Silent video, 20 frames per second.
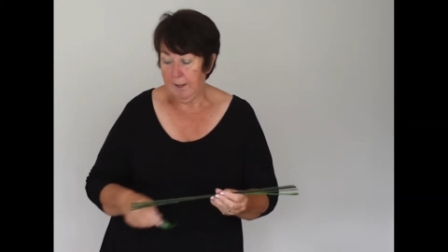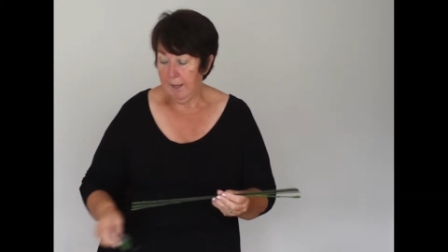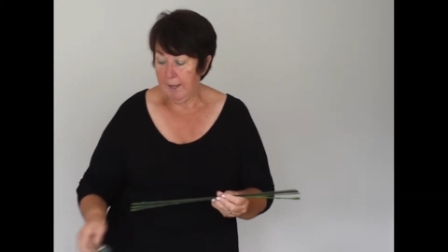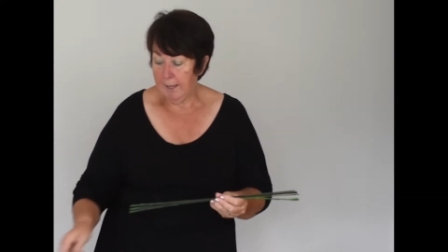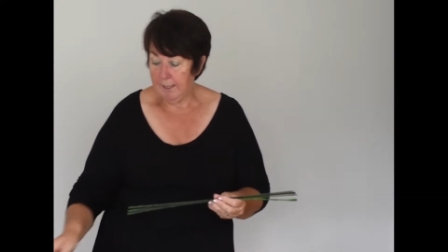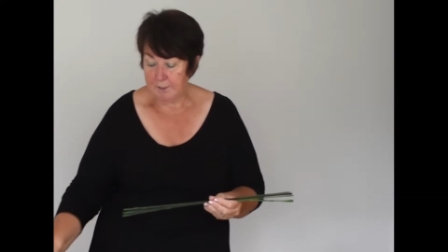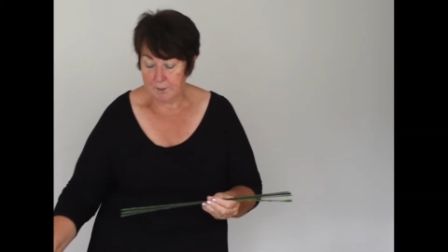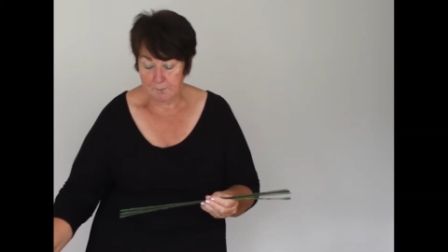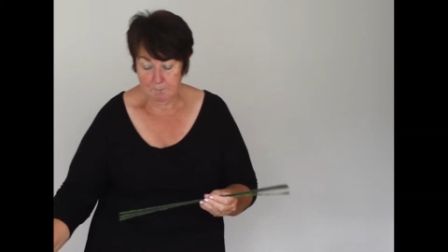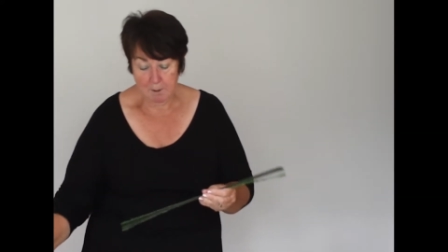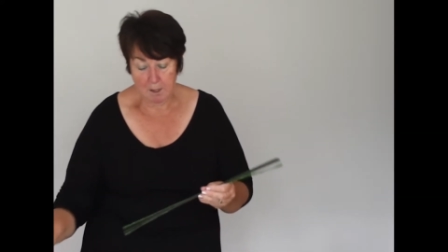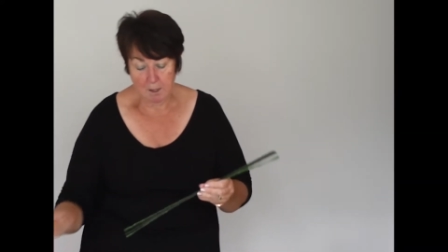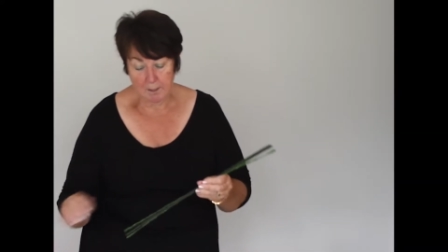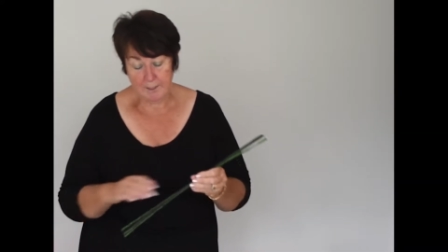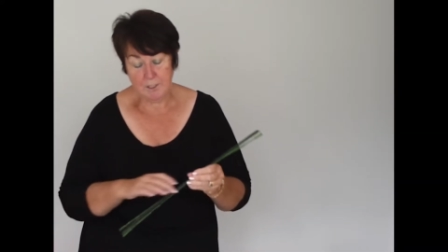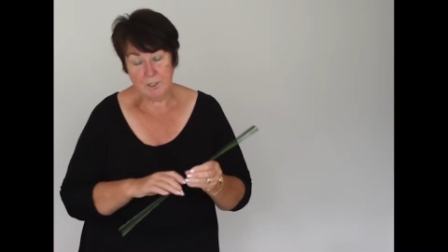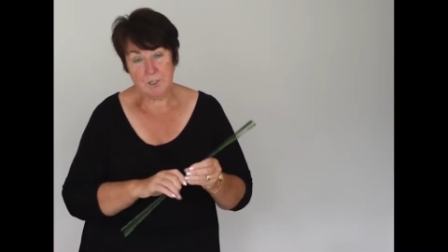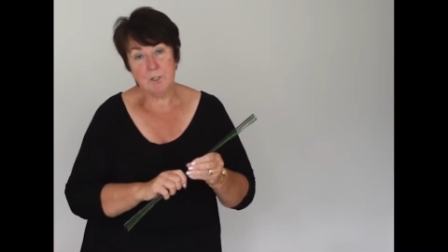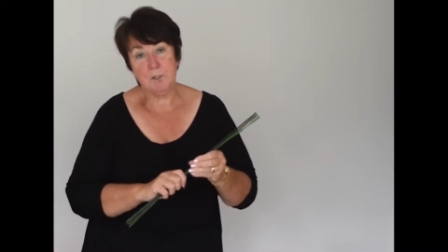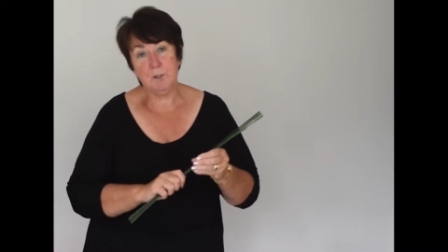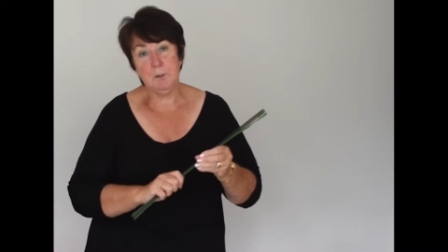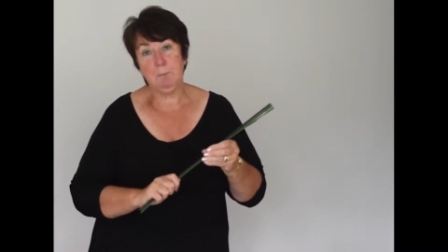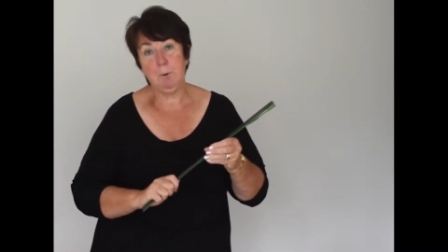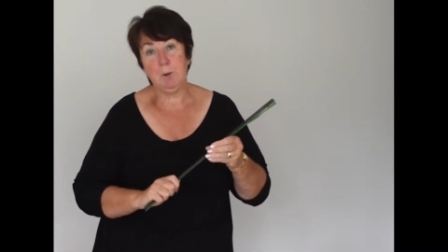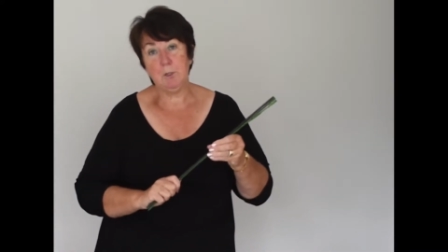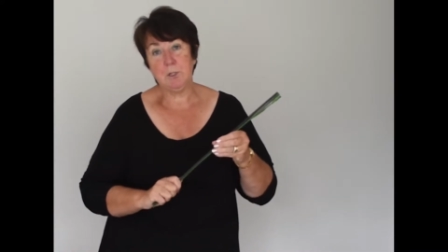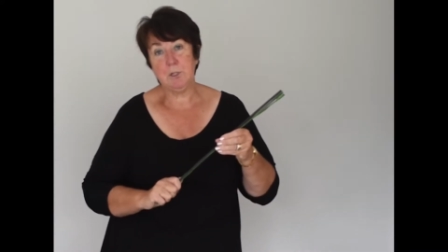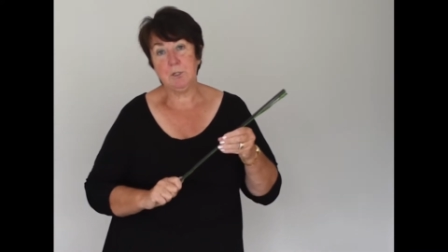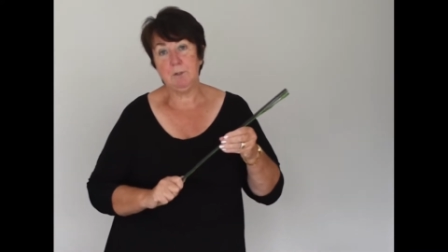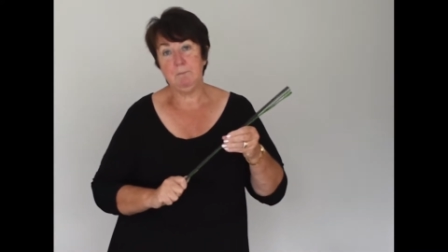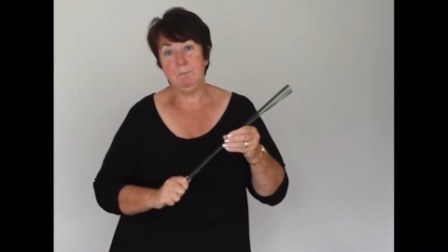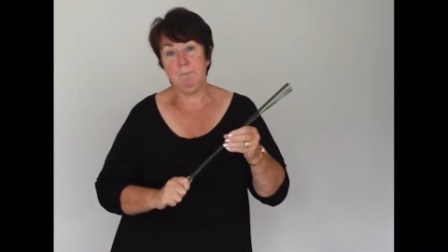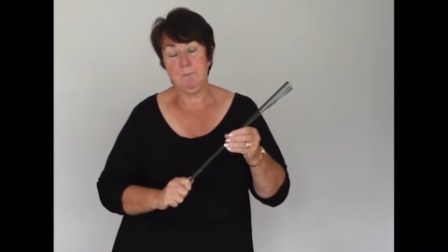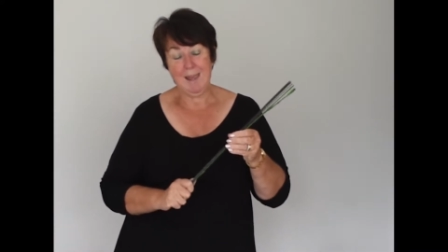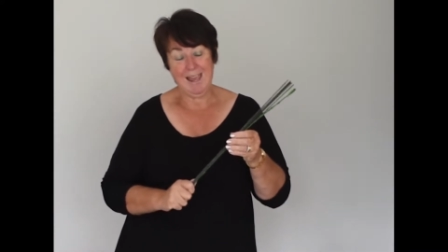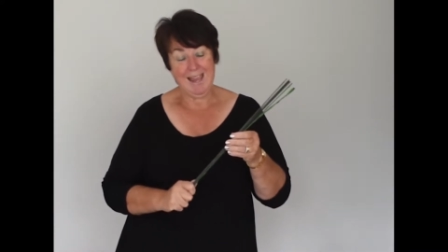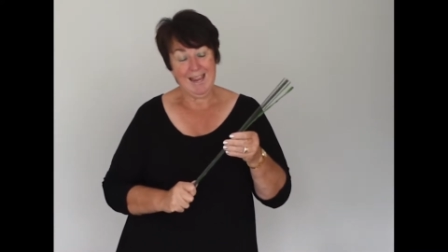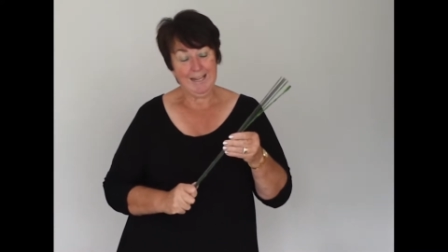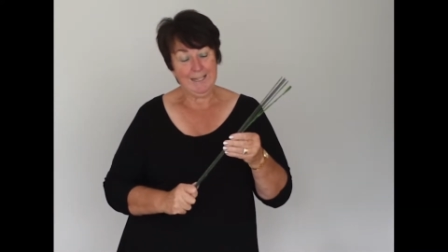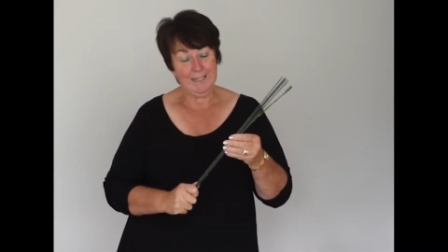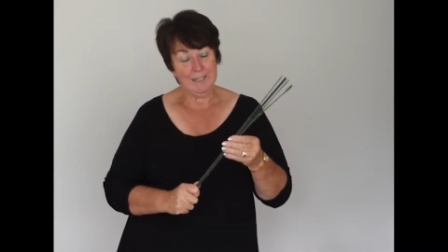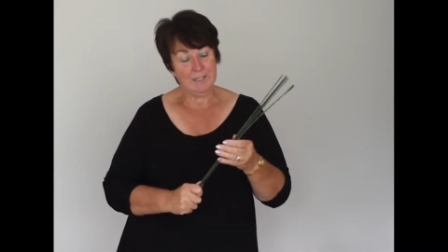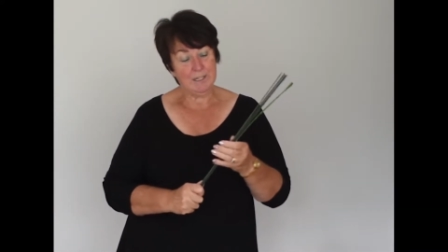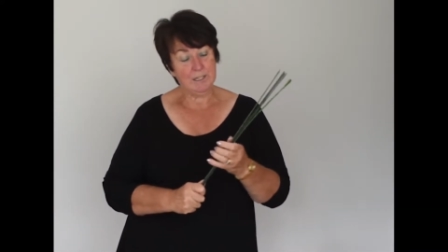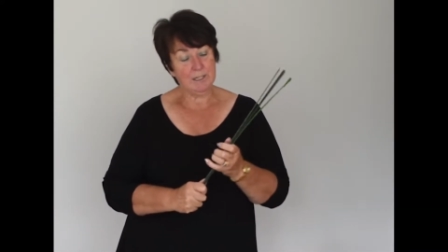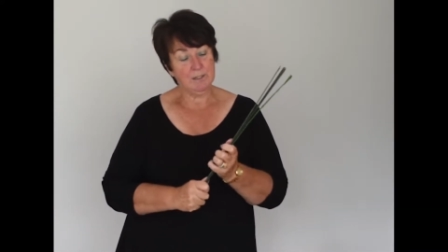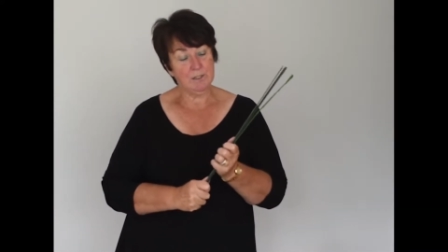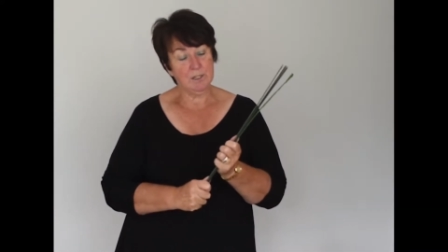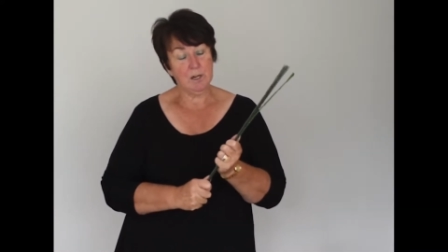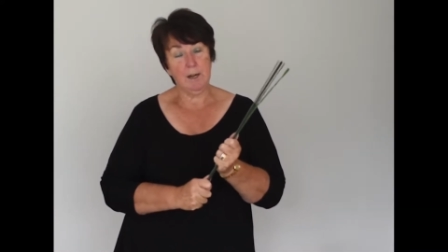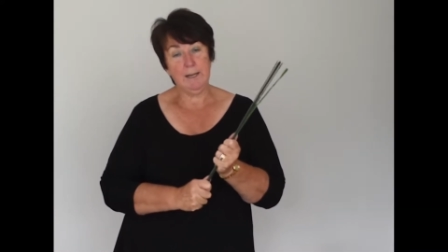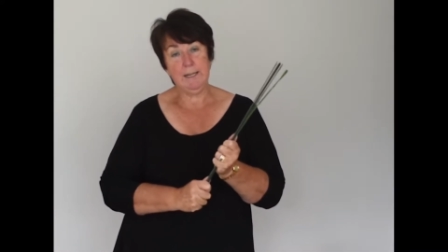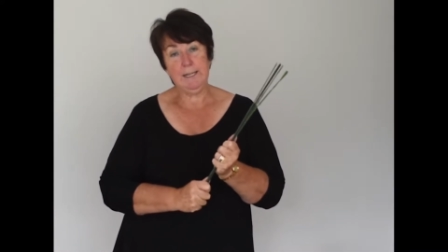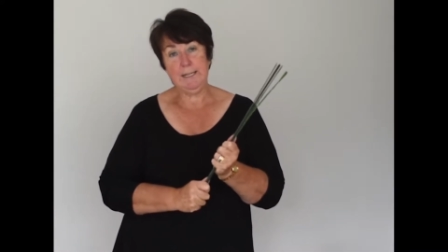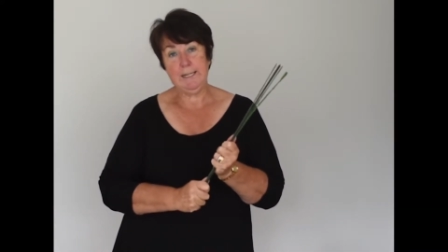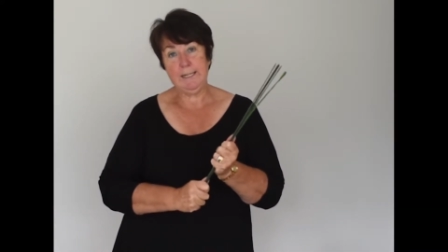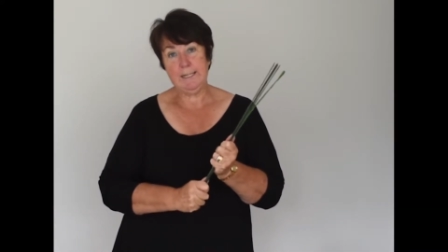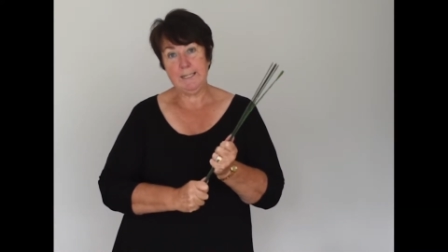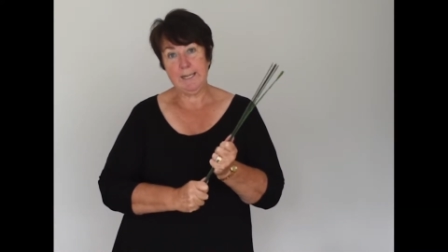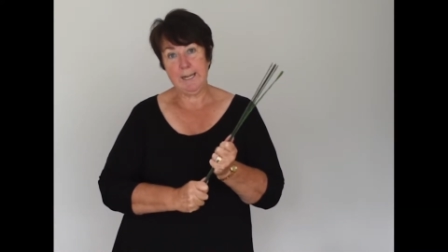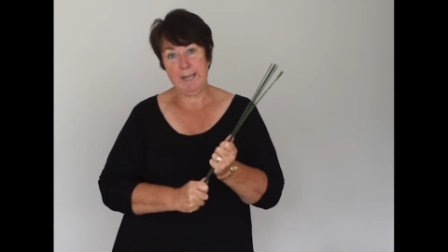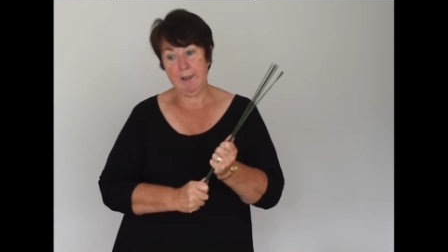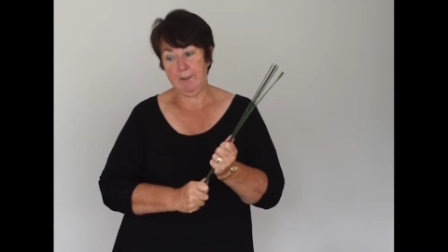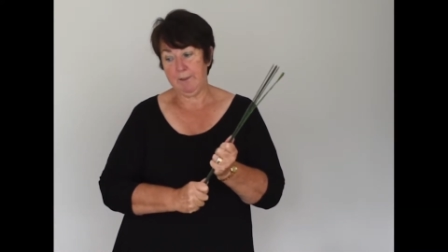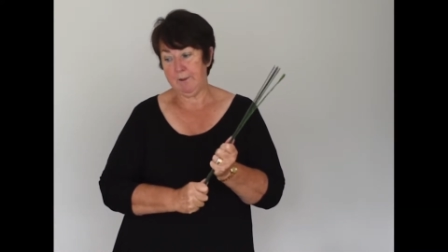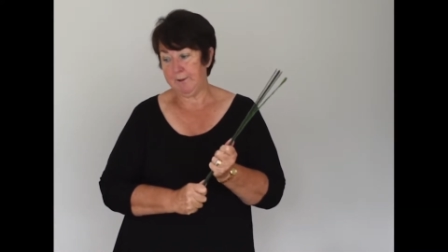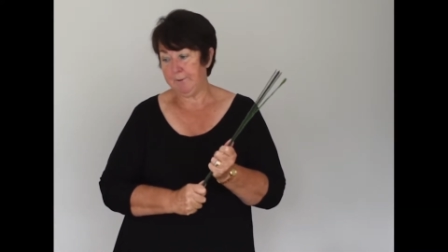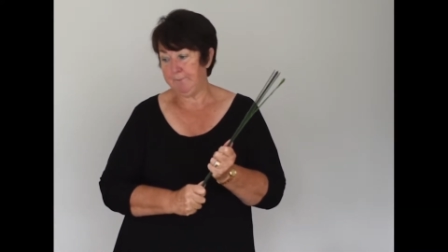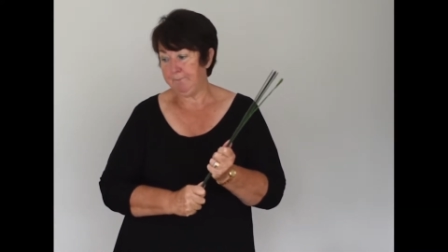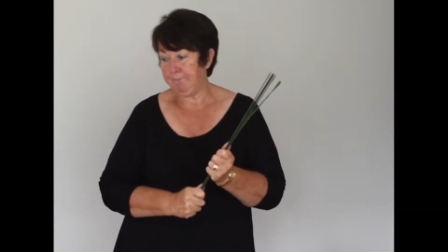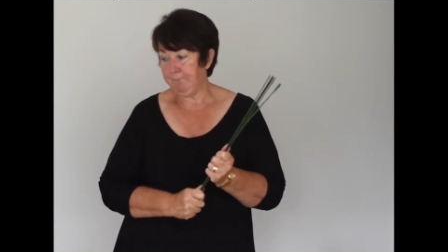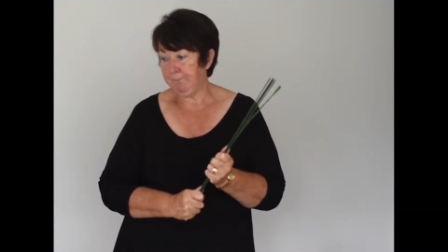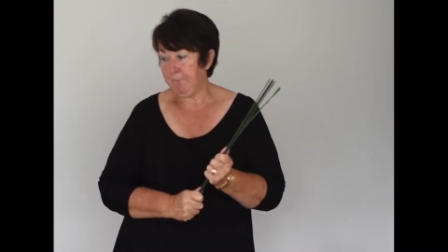and bind the bottom 8 tightly together.